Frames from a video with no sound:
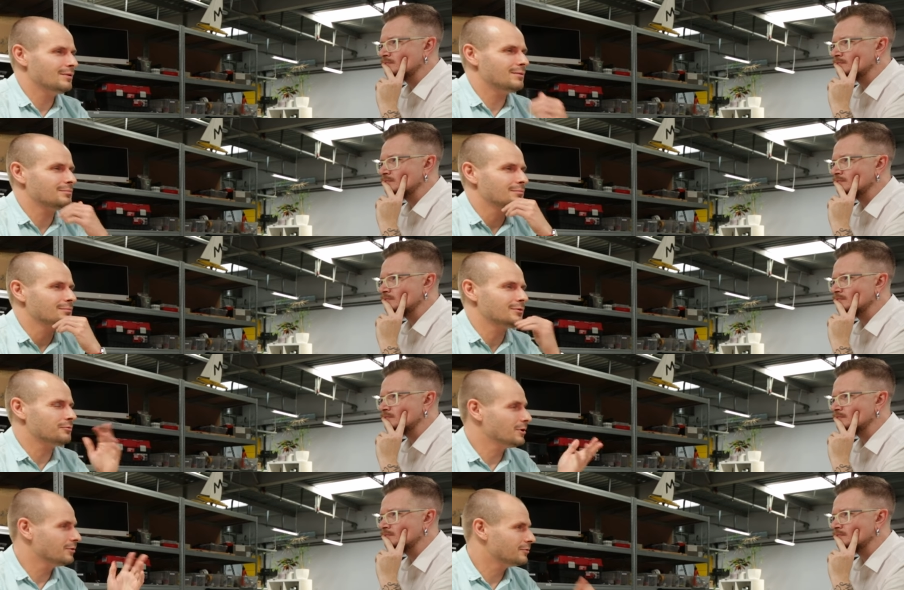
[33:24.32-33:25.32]
Speaker 1: um,
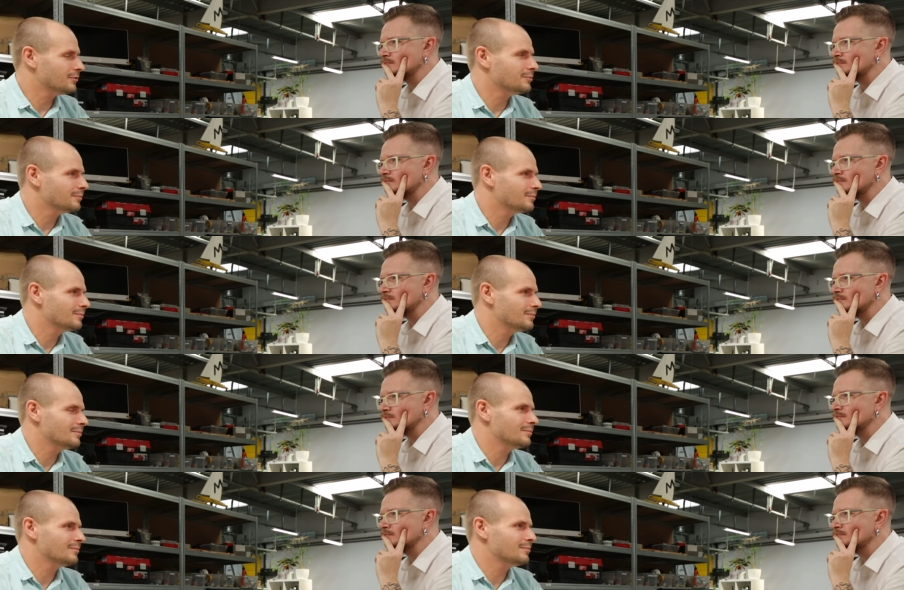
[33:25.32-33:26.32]
three or 4 mm,
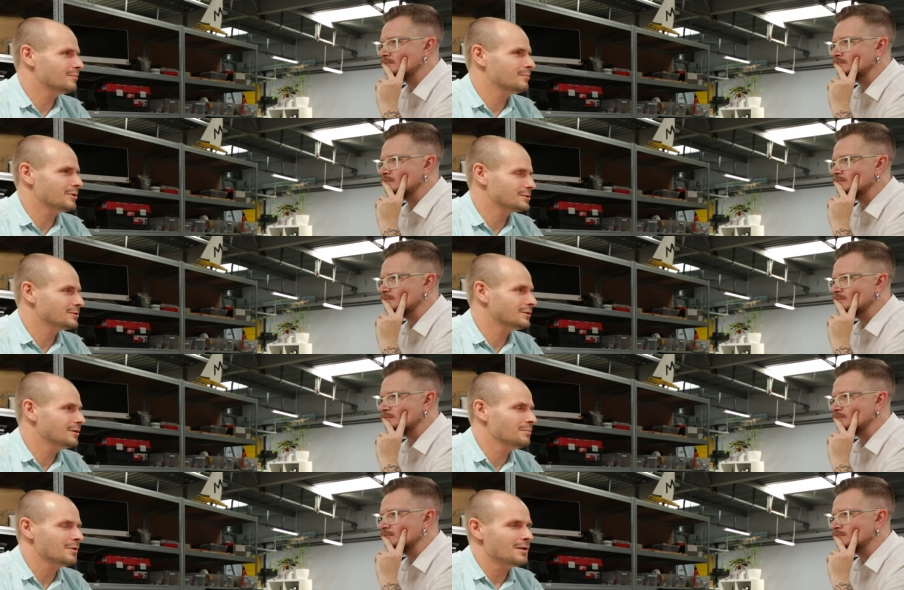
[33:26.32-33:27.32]
mm-hmm. person
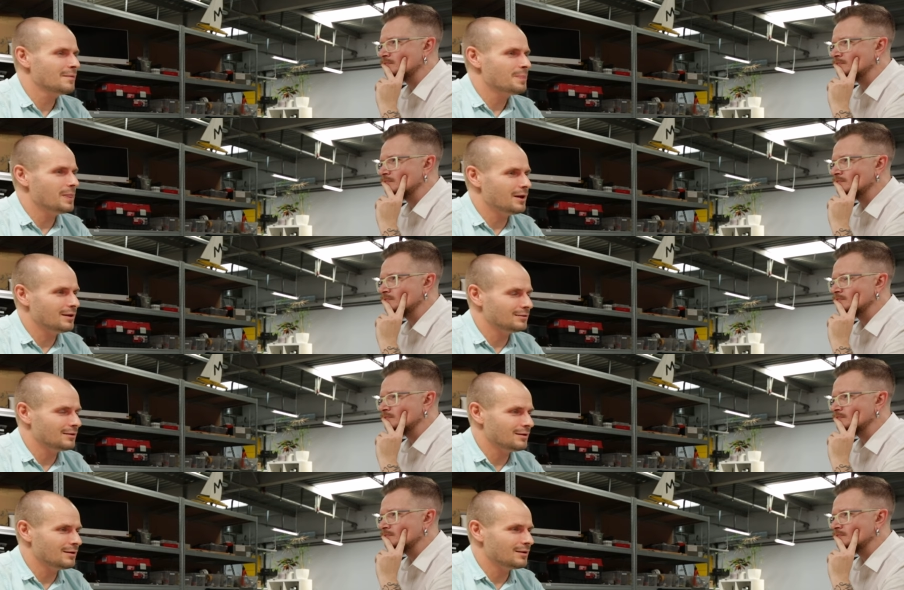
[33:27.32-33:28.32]
team, and
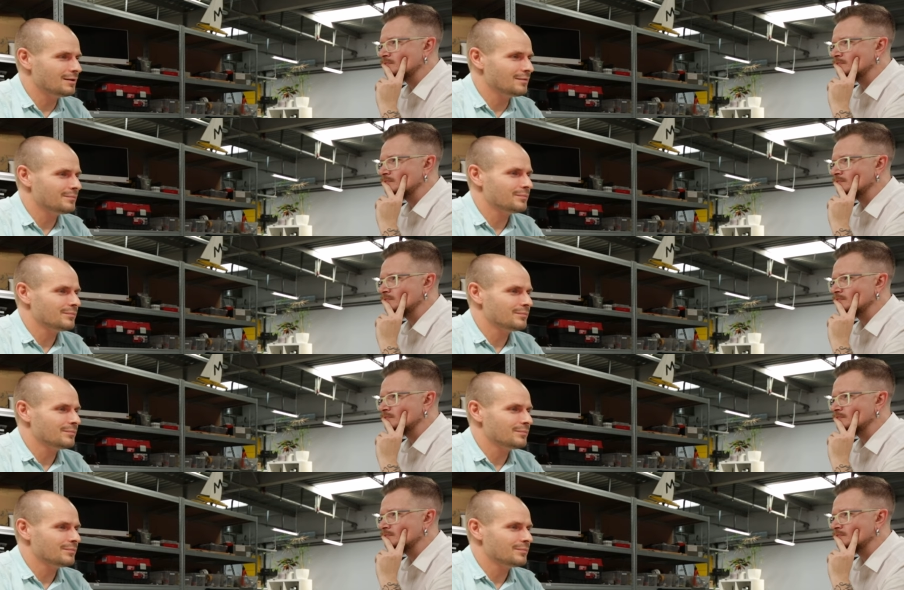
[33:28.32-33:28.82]
uh,